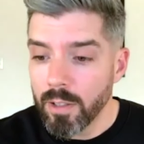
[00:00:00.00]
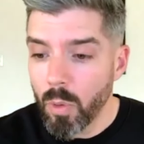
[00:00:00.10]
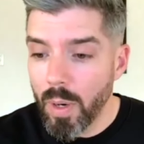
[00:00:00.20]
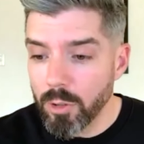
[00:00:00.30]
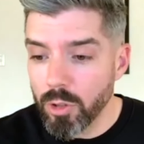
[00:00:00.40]

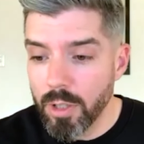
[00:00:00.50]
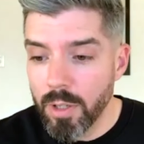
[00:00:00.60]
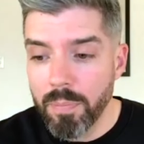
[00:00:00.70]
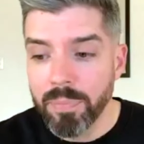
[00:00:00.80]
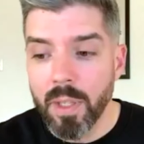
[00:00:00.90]
Question.
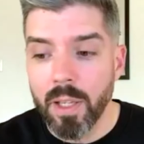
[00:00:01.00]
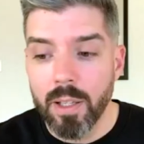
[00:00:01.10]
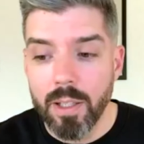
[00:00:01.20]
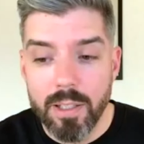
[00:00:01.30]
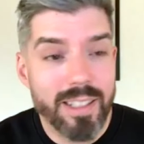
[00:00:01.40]

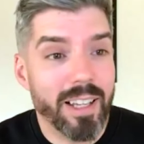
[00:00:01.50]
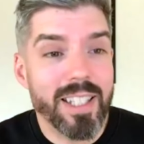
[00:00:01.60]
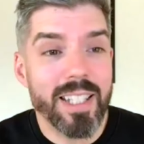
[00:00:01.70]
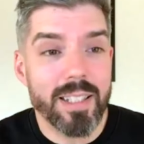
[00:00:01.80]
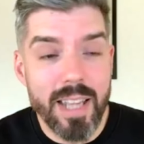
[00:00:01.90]

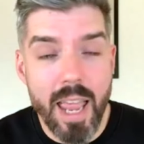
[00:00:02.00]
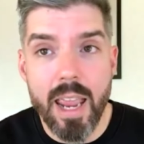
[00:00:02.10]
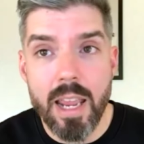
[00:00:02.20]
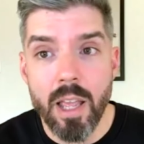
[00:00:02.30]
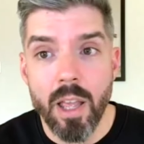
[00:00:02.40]
Does it
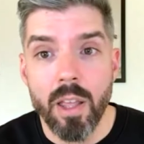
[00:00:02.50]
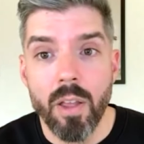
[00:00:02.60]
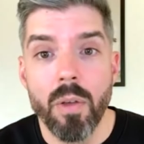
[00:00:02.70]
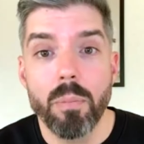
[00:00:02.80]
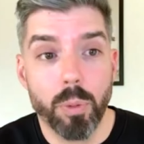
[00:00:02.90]
say
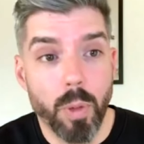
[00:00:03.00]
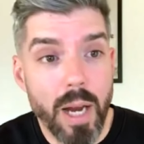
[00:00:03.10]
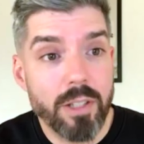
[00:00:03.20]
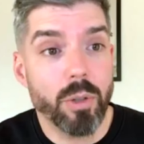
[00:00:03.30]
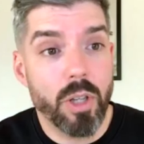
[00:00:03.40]

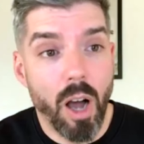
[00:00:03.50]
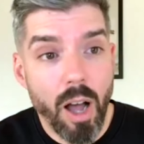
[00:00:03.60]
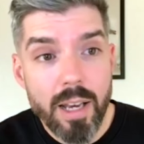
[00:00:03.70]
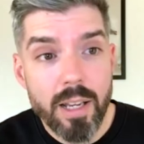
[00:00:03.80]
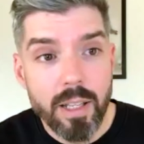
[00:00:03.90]
pray to
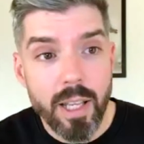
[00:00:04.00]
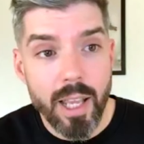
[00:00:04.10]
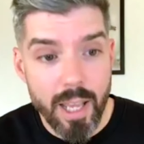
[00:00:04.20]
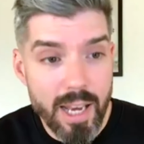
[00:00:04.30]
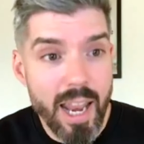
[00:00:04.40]
God
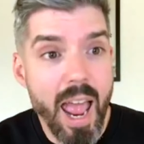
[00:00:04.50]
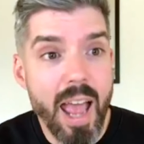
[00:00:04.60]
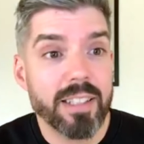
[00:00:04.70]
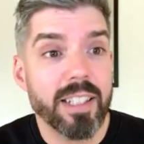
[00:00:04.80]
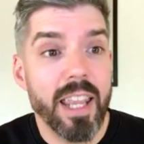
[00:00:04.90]
and
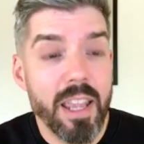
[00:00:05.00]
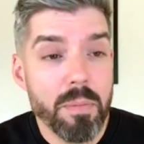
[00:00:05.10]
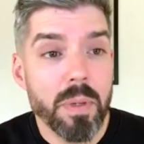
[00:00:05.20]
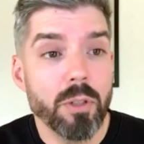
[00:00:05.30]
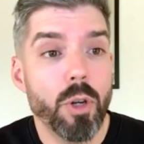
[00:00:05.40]
ask
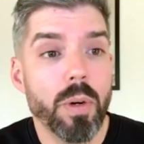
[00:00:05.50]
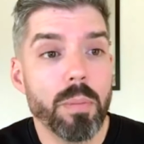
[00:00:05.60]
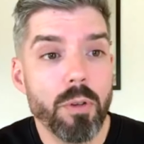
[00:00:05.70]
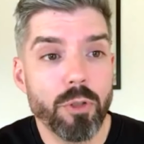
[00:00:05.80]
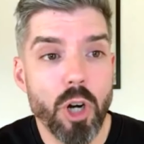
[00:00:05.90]
him to
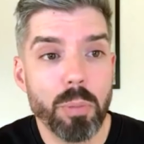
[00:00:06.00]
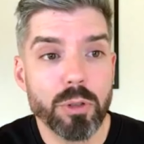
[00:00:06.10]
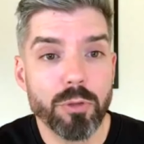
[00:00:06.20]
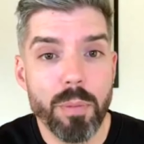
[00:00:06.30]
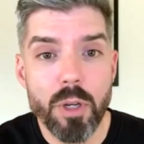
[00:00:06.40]
remove
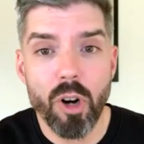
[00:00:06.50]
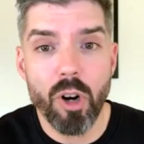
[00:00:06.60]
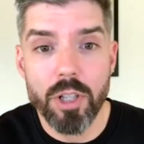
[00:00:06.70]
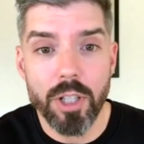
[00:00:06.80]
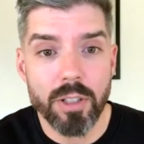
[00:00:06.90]
troubles from your
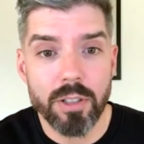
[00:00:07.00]
heart?